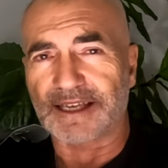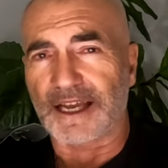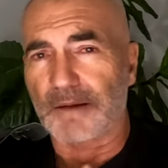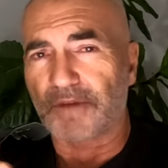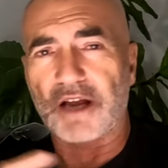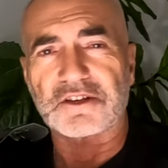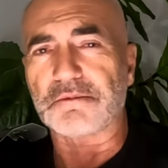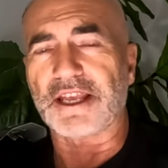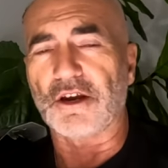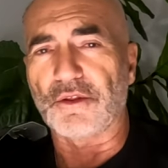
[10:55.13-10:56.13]
I'm going
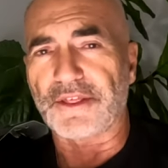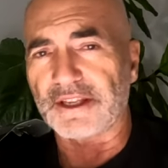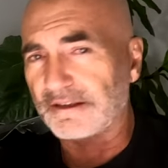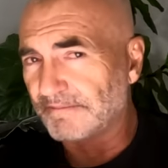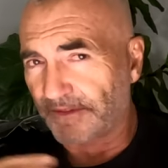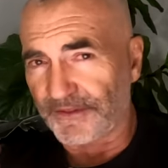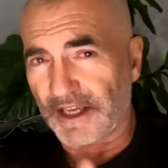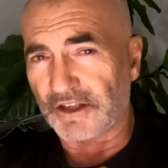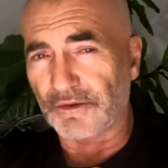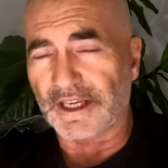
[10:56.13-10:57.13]
to be healthy.
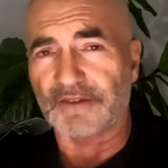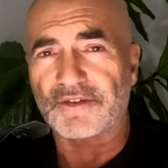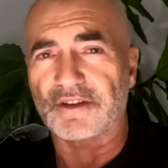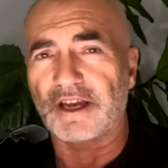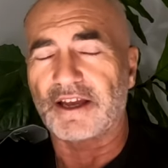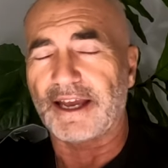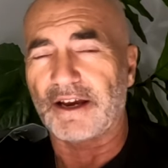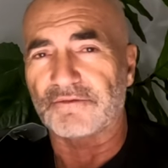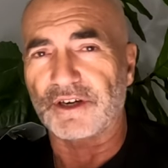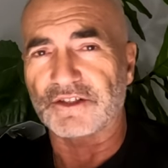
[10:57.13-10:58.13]
Thank you again for the
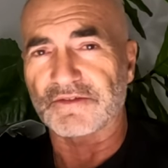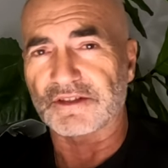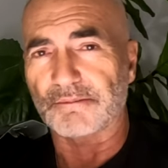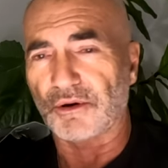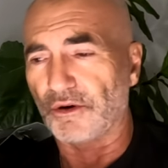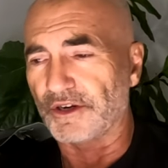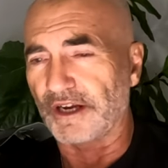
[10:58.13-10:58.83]
outreach of support.